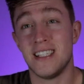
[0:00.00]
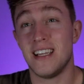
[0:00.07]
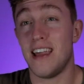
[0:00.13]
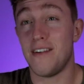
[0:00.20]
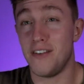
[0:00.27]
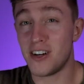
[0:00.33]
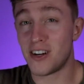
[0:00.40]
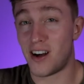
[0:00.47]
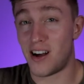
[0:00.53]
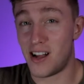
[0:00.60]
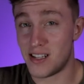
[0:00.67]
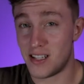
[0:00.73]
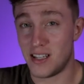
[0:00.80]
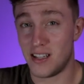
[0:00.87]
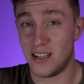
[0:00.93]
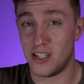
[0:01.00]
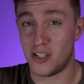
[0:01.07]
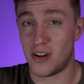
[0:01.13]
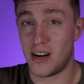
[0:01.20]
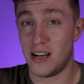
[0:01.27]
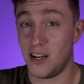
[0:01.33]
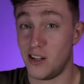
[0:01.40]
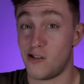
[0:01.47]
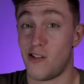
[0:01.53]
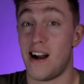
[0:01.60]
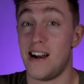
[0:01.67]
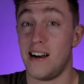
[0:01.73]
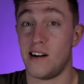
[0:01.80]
If you're constantly trying to grind